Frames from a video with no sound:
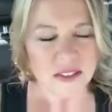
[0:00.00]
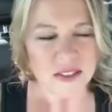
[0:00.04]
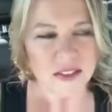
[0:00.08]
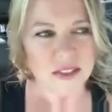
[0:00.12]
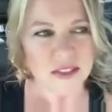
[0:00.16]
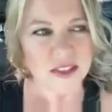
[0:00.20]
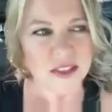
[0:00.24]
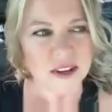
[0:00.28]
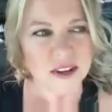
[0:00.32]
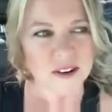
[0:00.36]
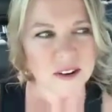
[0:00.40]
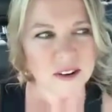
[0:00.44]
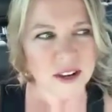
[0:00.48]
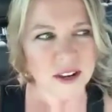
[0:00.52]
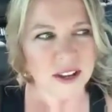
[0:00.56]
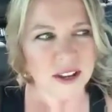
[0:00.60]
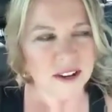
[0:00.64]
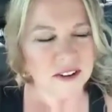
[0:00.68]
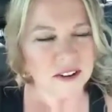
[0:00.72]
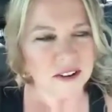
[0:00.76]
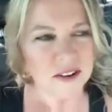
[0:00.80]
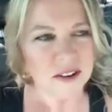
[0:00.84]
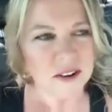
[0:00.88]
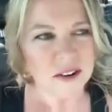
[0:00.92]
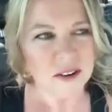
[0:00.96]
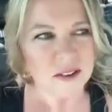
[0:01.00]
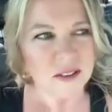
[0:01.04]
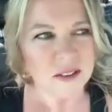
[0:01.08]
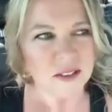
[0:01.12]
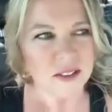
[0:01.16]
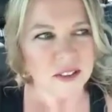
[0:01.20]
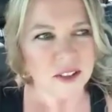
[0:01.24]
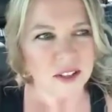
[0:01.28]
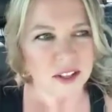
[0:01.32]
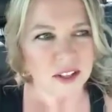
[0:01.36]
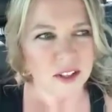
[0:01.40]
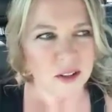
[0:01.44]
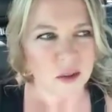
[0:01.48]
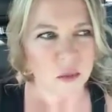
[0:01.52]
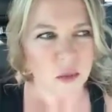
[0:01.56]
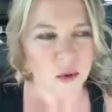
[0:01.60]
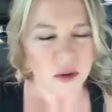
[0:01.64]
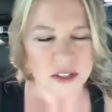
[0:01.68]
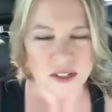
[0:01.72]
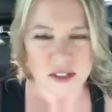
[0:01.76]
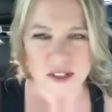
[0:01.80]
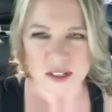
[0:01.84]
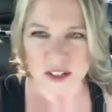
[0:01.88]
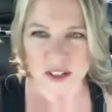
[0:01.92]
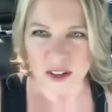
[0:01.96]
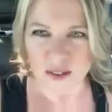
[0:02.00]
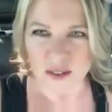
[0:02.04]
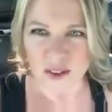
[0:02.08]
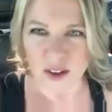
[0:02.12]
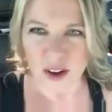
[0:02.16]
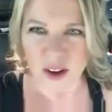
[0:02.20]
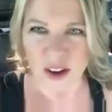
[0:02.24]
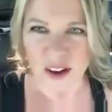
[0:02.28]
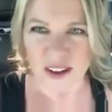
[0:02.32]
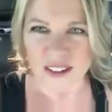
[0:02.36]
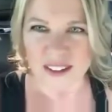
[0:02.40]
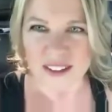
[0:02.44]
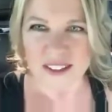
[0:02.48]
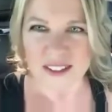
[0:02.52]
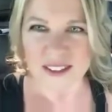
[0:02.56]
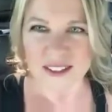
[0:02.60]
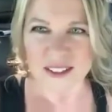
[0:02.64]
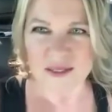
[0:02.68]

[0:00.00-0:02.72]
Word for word: they're under the laws of God.